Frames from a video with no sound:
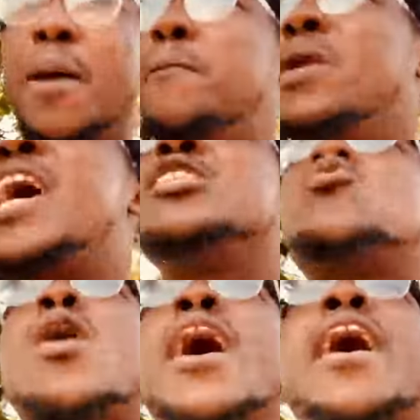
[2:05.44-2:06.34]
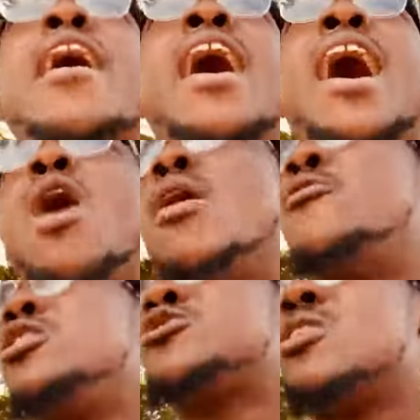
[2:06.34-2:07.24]
a place where
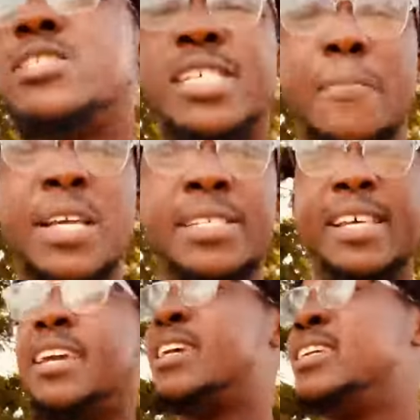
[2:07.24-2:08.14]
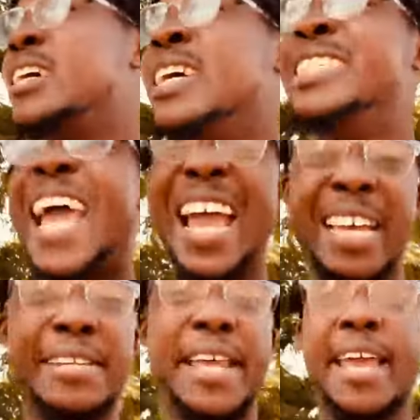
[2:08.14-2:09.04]
our resources are being taken day
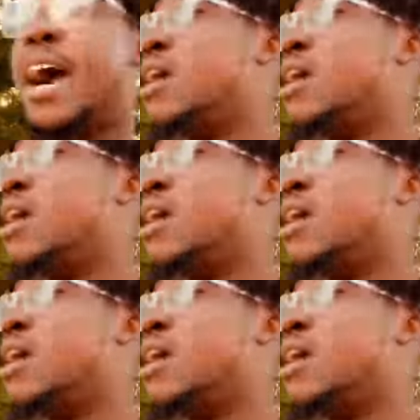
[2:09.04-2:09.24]
in, day